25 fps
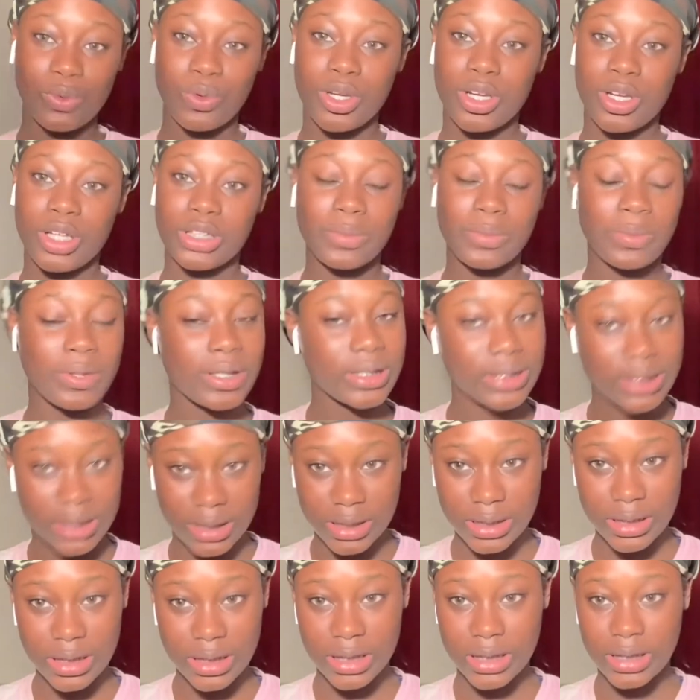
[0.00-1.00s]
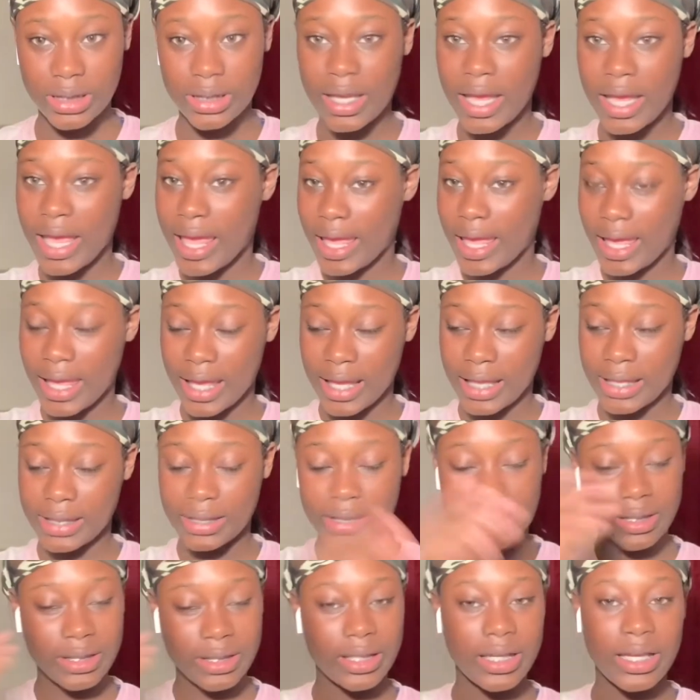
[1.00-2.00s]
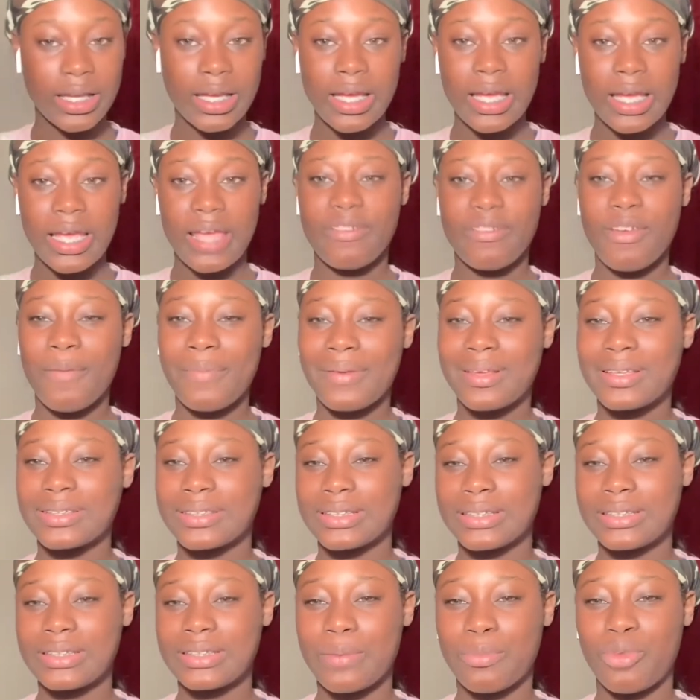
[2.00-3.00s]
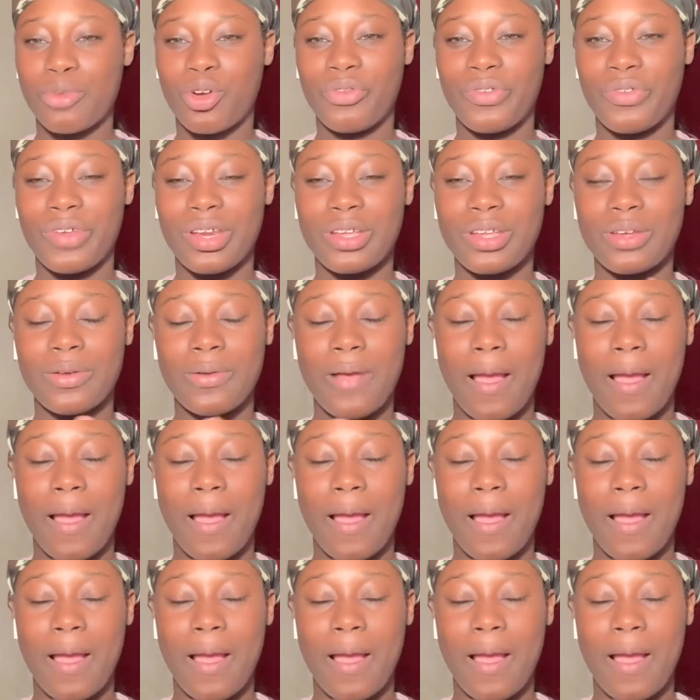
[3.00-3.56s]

Y'all should be consistent and y'all be consistent. More video.